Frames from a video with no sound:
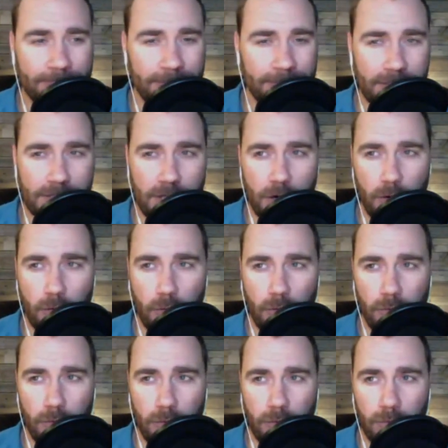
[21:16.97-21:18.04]
So,
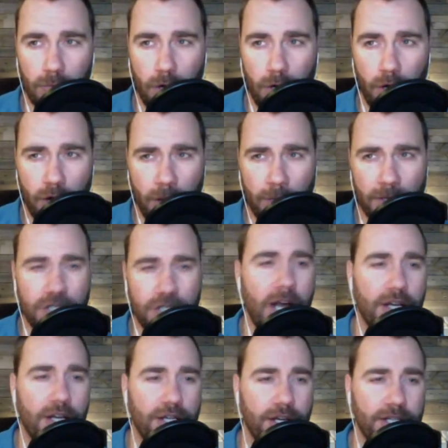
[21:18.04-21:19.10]
are
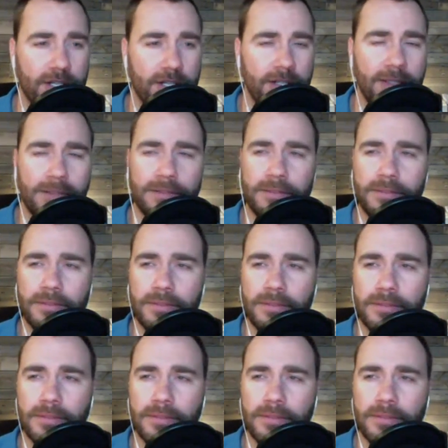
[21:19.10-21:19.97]
you coming to SHOT, Jason?